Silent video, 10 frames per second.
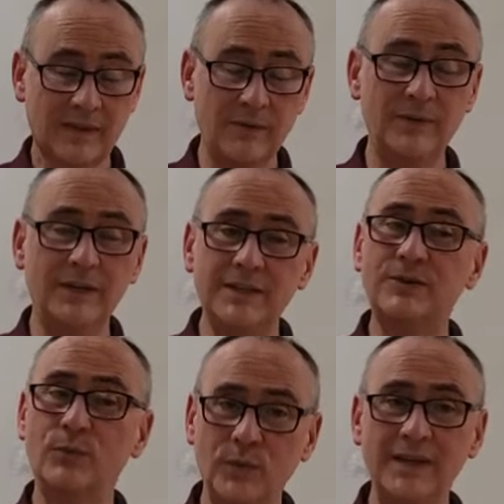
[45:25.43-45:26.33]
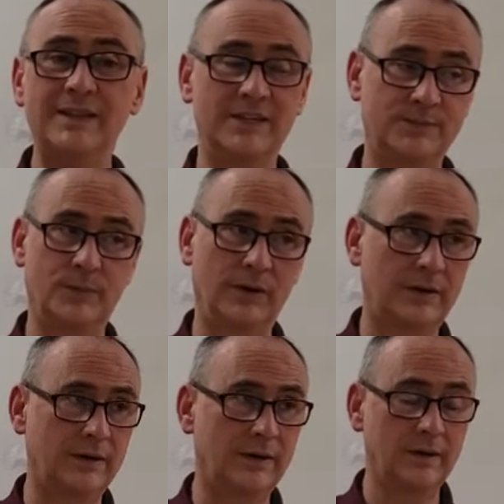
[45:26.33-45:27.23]
And we need to read this book.
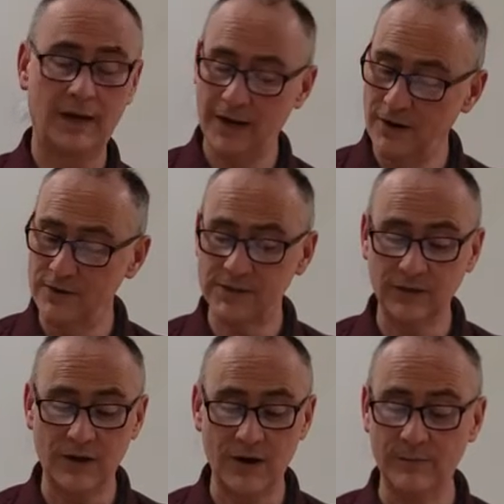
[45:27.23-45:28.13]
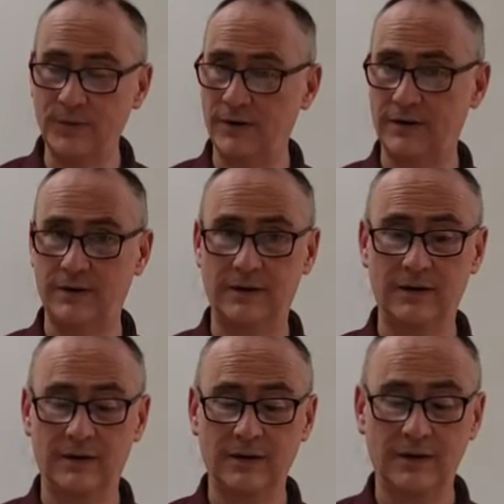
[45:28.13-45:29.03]
I know it's a long book.
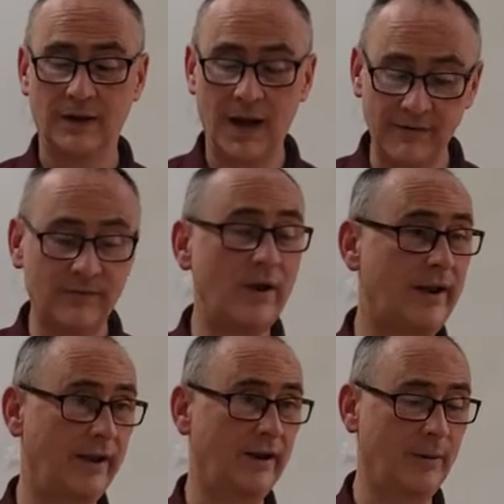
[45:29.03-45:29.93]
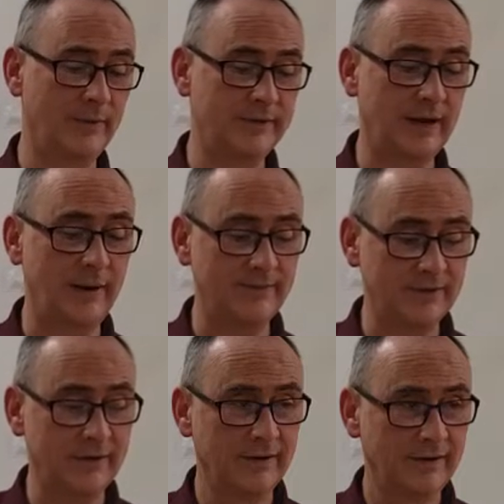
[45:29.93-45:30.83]
Mm-hmm. I've read it a couple of times
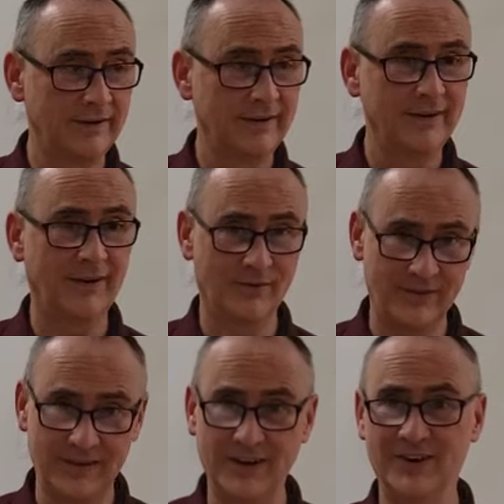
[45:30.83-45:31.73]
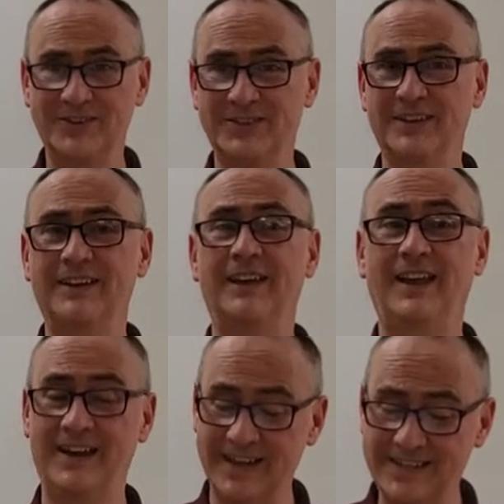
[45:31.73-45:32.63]
over the years.
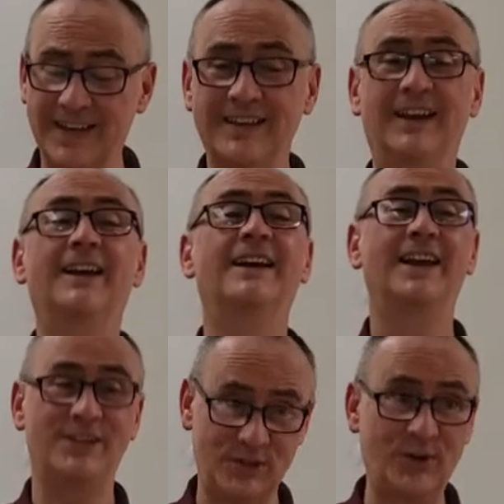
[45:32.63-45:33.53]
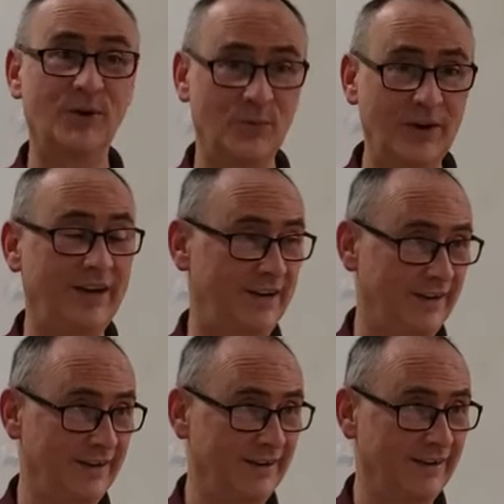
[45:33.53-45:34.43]
And I tell you, it's a good read.
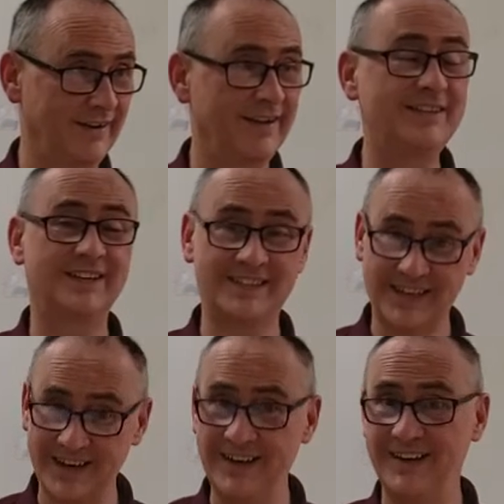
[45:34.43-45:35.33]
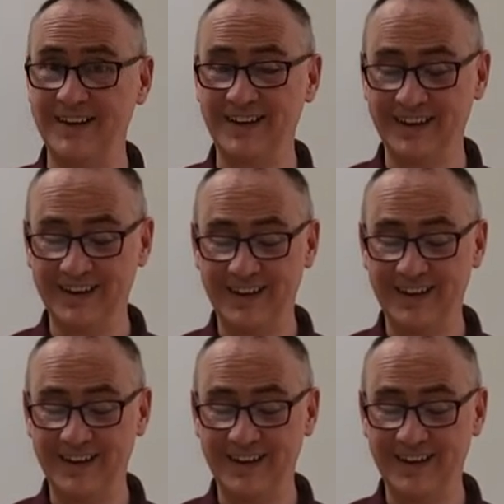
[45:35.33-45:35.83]
It's exciting.